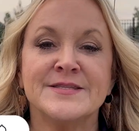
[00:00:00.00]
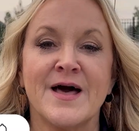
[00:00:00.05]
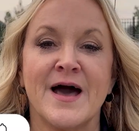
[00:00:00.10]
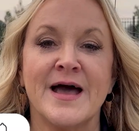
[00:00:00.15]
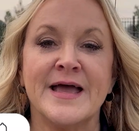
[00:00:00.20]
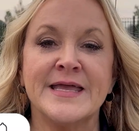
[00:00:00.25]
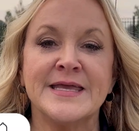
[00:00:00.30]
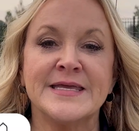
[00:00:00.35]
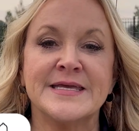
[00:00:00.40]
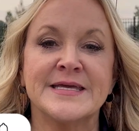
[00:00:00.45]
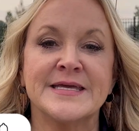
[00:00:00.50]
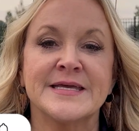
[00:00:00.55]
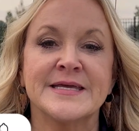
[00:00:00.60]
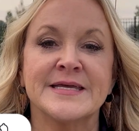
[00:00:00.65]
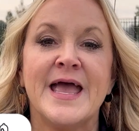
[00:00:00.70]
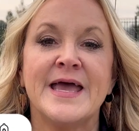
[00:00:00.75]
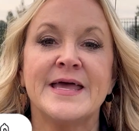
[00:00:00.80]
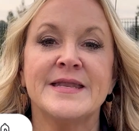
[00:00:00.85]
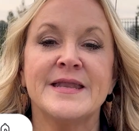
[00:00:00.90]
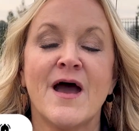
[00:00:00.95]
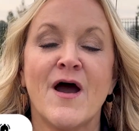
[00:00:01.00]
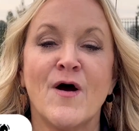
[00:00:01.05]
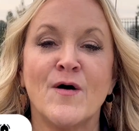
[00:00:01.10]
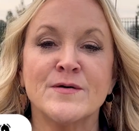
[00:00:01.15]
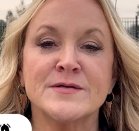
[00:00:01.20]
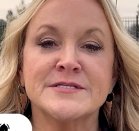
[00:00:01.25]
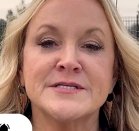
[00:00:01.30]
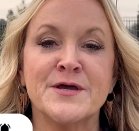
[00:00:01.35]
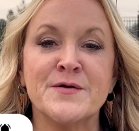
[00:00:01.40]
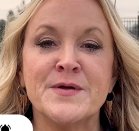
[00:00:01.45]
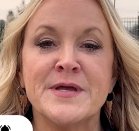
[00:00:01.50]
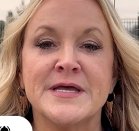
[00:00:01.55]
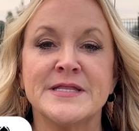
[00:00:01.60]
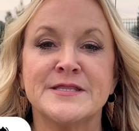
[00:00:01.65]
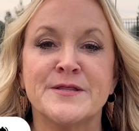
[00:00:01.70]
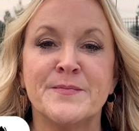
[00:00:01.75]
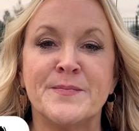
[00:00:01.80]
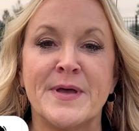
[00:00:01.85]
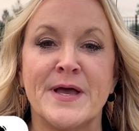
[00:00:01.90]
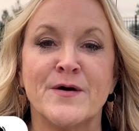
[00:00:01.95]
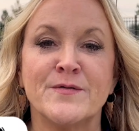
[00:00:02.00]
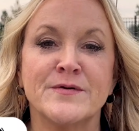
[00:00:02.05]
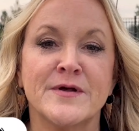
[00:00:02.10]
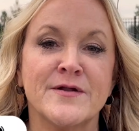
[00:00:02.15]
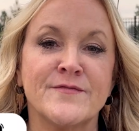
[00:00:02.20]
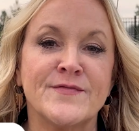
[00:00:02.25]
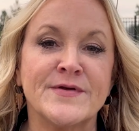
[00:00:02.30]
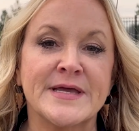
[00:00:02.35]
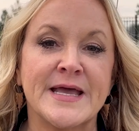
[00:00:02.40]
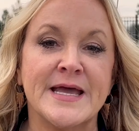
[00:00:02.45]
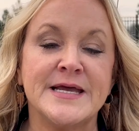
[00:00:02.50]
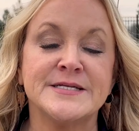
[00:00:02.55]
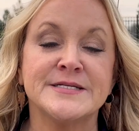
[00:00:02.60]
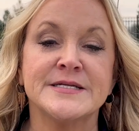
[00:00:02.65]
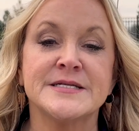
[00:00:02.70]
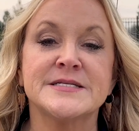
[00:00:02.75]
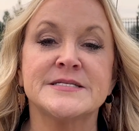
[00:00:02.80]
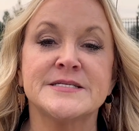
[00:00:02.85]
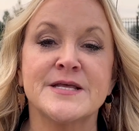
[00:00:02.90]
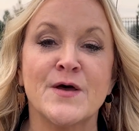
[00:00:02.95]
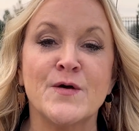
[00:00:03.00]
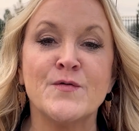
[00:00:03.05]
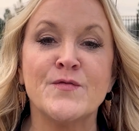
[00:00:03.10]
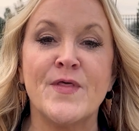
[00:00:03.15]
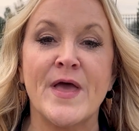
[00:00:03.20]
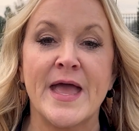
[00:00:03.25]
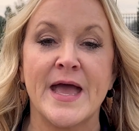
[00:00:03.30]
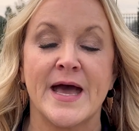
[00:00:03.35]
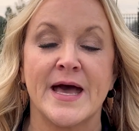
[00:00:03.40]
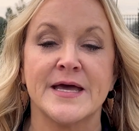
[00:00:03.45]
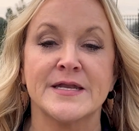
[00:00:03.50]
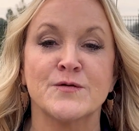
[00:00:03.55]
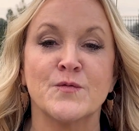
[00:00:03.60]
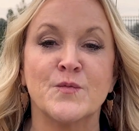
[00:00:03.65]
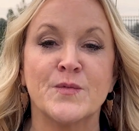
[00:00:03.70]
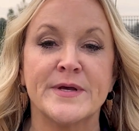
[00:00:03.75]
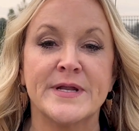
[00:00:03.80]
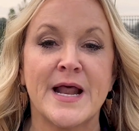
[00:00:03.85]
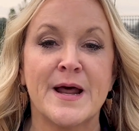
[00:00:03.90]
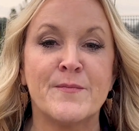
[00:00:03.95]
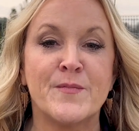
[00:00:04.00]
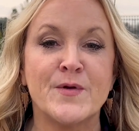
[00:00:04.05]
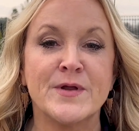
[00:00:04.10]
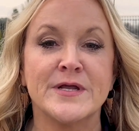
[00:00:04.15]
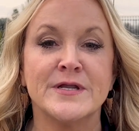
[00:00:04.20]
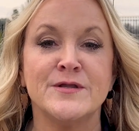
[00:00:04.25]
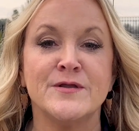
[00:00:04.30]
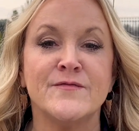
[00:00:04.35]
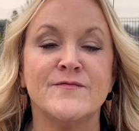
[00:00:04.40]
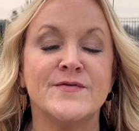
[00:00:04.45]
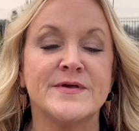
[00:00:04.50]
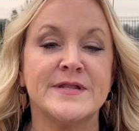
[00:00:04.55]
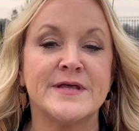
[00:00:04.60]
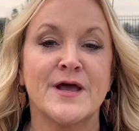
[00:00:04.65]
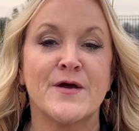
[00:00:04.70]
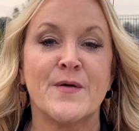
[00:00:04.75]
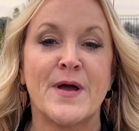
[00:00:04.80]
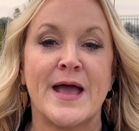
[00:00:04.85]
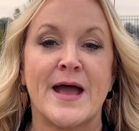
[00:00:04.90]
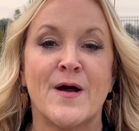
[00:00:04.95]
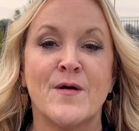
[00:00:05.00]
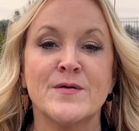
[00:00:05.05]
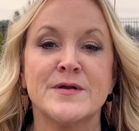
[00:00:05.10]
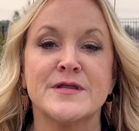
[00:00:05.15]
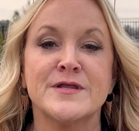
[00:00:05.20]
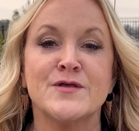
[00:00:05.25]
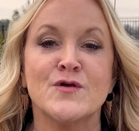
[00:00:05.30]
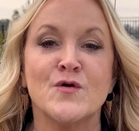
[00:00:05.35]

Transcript: like, and also hit the bell notification so that when I bring a new video out,